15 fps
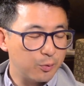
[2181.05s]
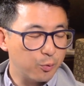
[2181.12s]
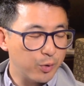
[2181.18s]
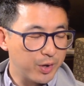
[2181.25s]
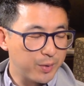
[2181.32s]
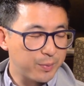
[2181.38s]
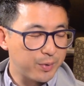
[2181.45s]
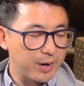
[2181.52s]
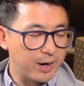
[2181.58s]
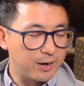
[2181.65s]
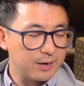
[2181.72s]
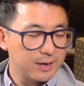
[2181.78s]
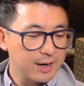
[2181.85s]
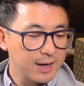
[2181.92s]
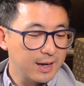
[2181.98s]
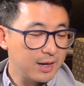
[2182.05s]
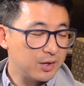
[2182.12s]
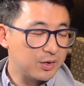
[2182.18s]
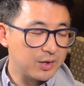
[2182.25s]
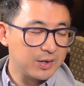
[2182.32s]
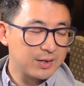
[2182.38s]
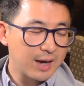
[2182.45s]
with prayer,
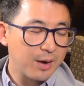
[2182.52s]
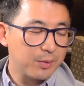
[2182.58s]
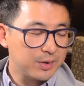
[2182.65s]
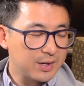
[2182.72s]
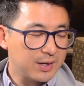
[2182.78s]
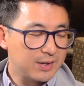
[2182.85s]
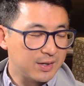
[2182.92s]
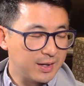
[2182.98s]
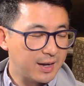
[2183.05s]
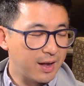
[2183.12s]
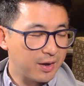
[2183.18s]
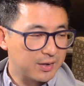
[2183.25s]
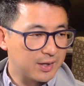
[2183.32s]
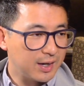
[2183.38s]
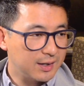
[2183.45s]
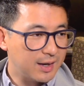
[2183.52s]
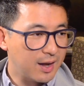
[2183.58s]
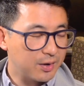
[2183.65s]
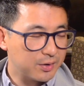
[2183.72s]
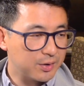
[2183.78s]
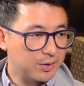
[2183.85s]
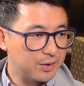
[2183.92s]
is just, I would say, seek outside
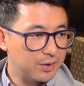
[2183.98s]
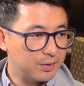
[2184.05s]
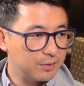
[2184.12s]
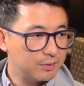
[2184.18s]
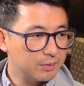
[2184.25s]
counsel too.